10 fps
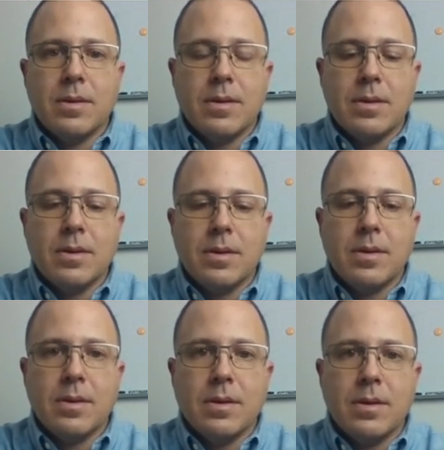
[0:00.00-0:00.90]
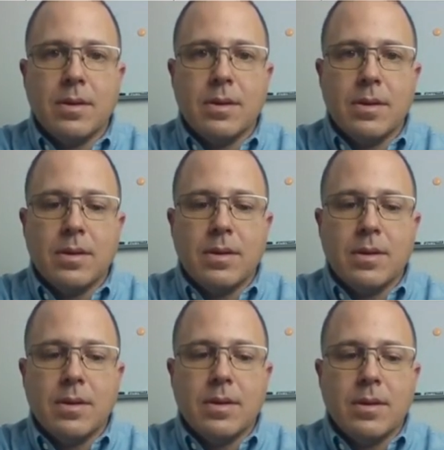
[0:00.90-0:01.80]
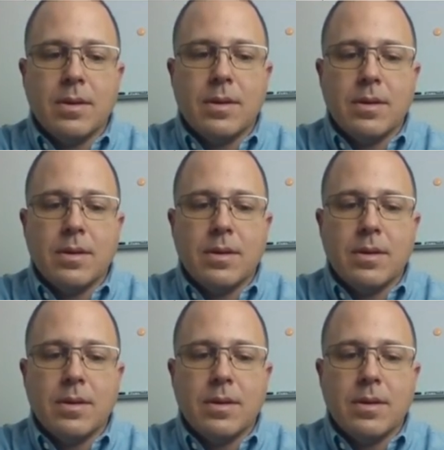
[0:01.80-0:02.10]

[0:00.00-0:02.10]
No one is speaking in this clip.